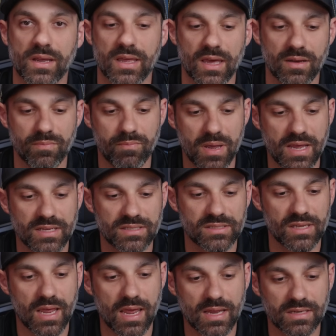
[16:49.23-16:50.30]
again,
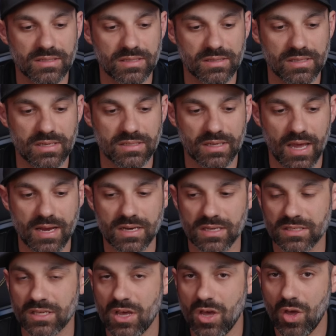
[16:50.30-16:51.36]
bass and the
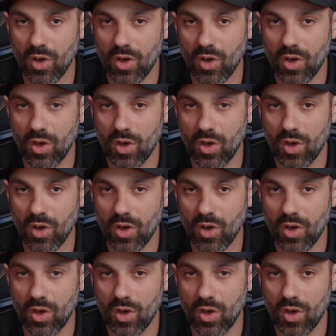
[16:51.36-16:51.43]
tightness,